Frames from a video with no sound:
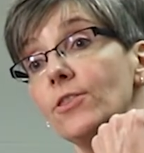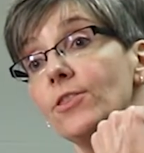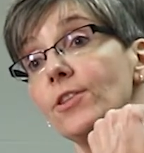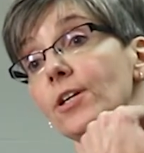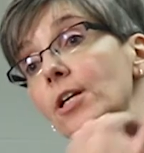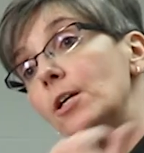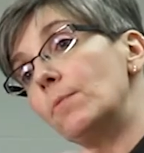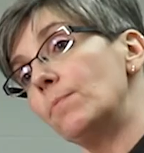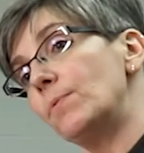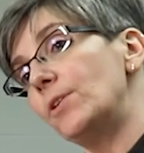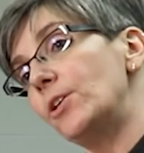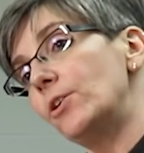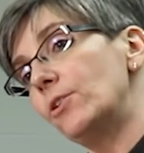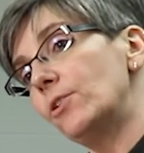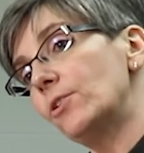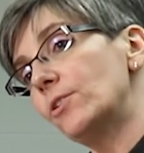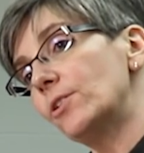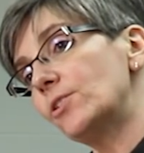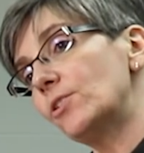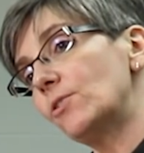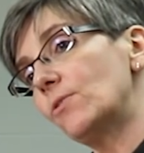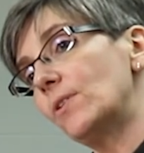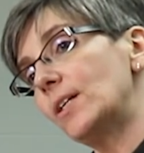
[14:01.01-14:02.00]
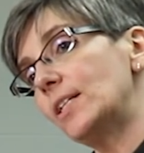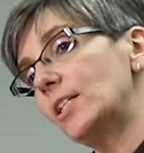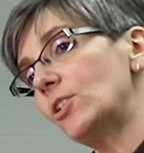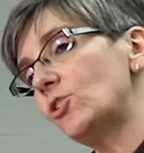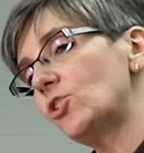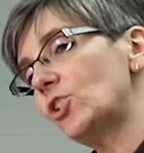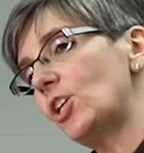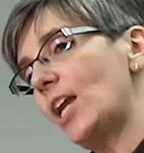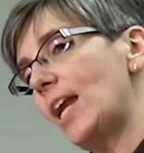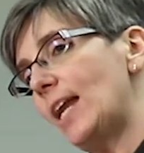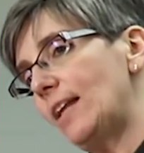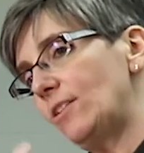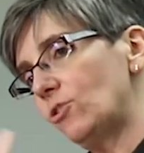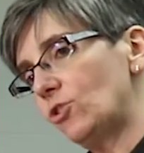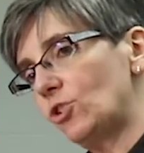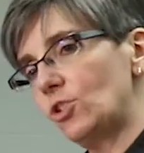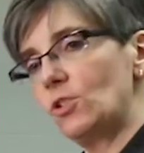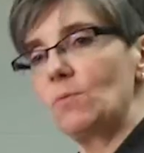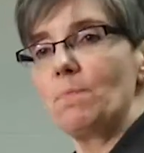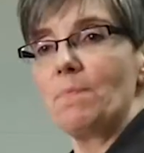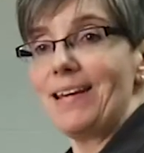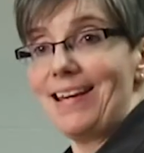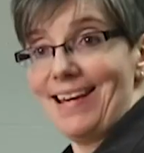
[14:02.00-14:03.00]
the computer is going to change
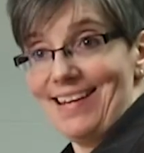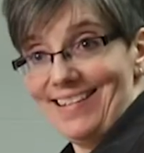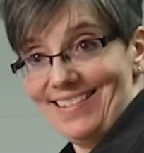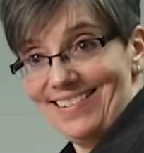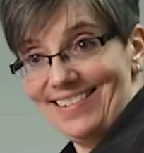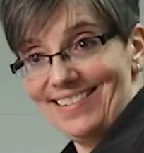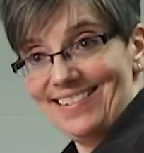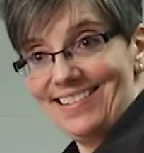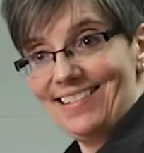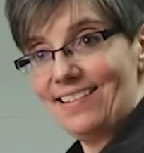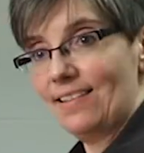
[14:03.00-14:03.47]
speeds.